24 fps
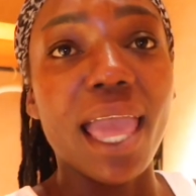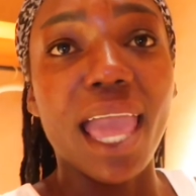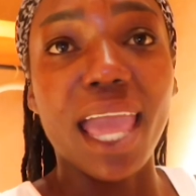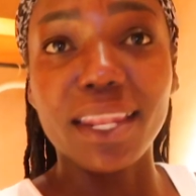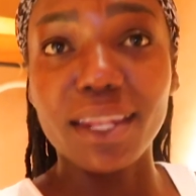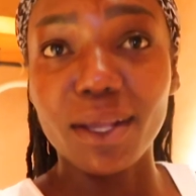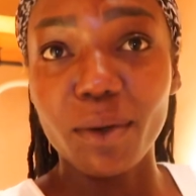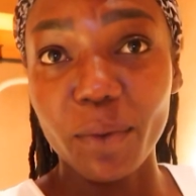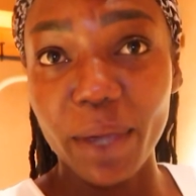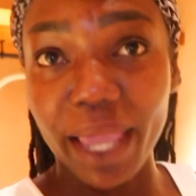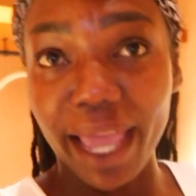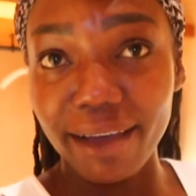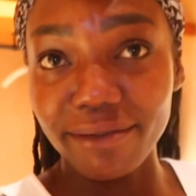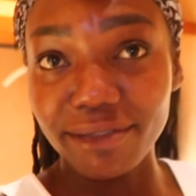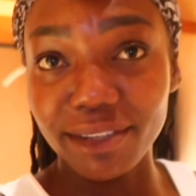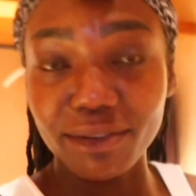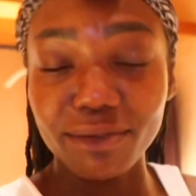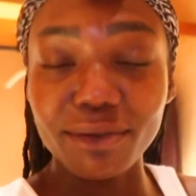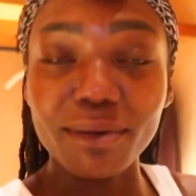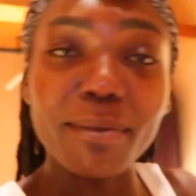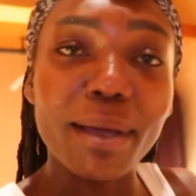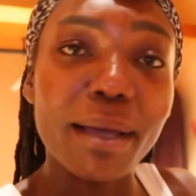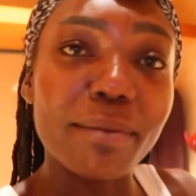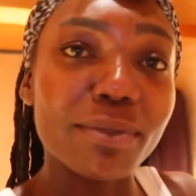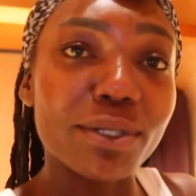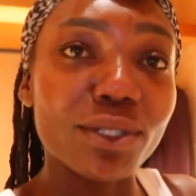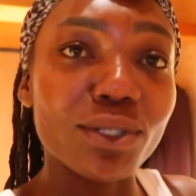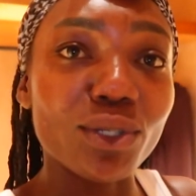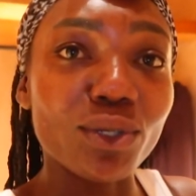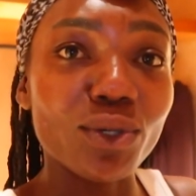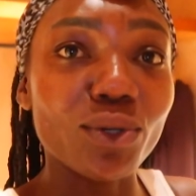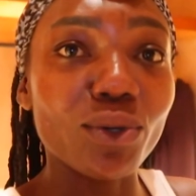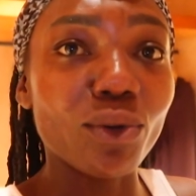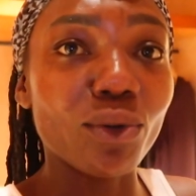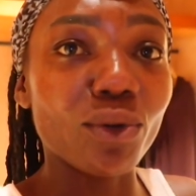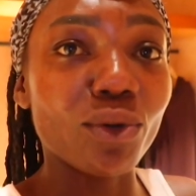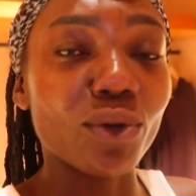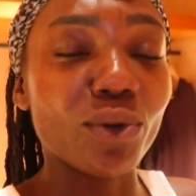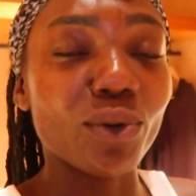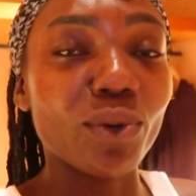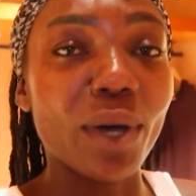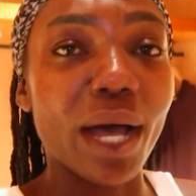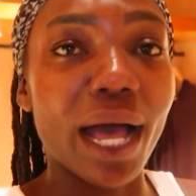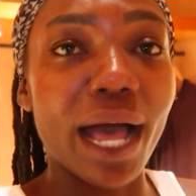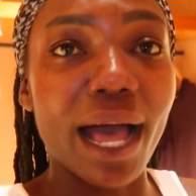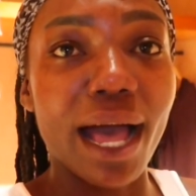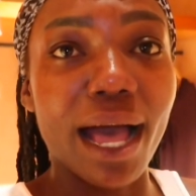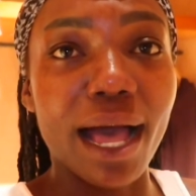And then we have to remember to go
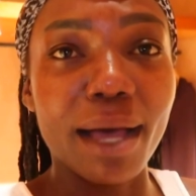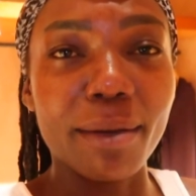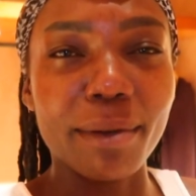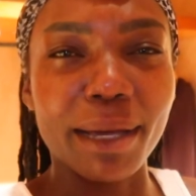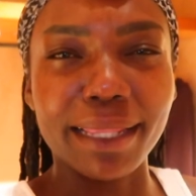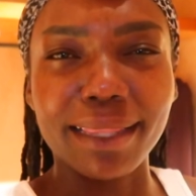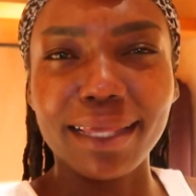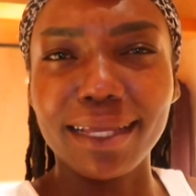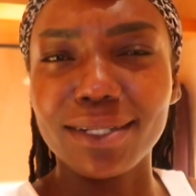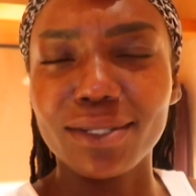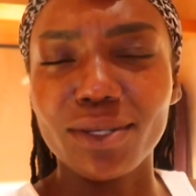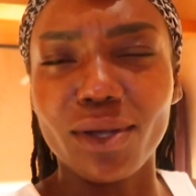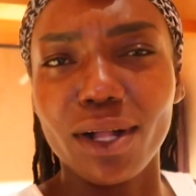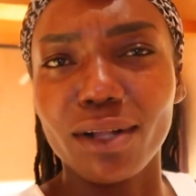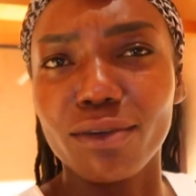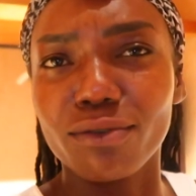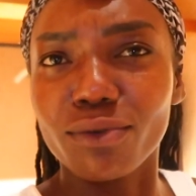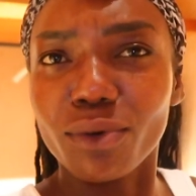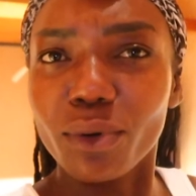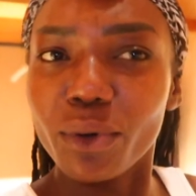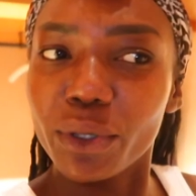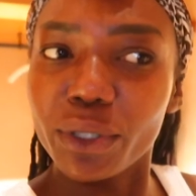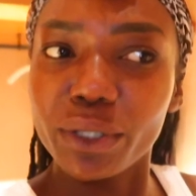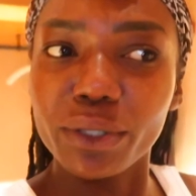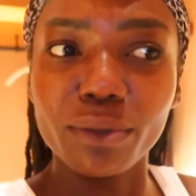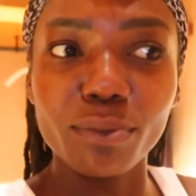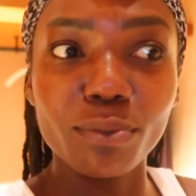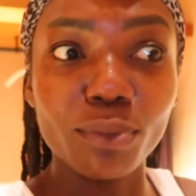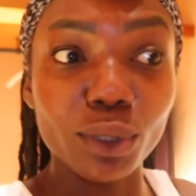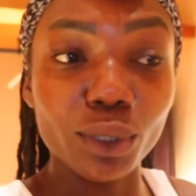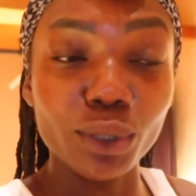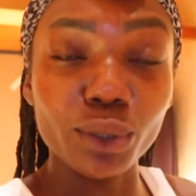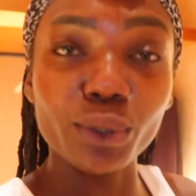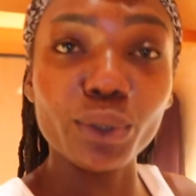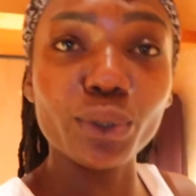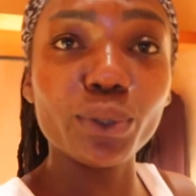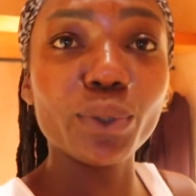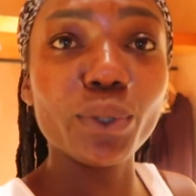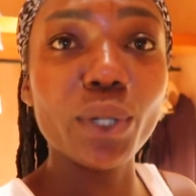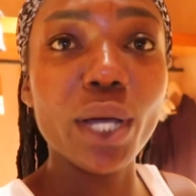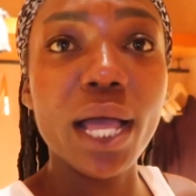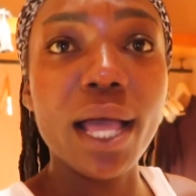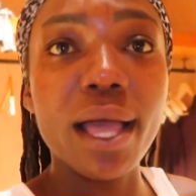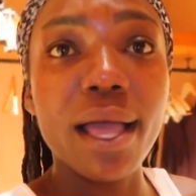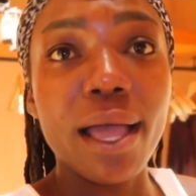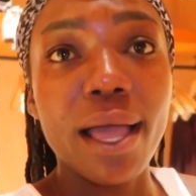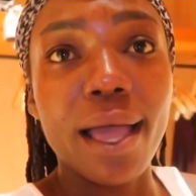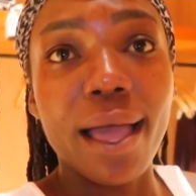to, I think it's called Royal Blue,